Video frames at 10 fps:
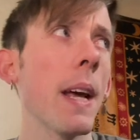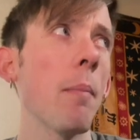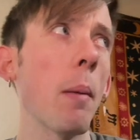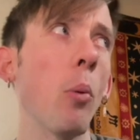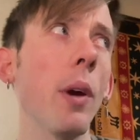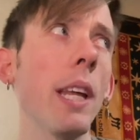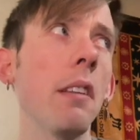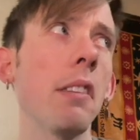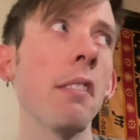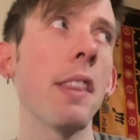My point
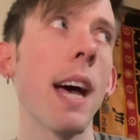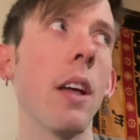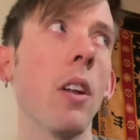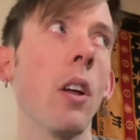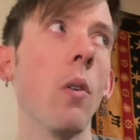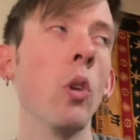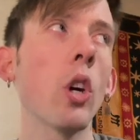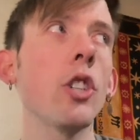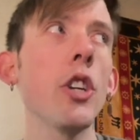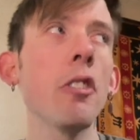is that
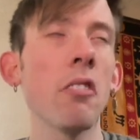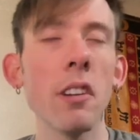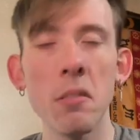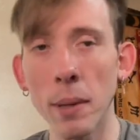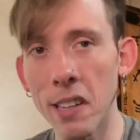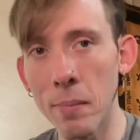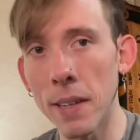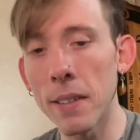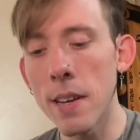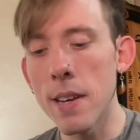look to your Sun's placement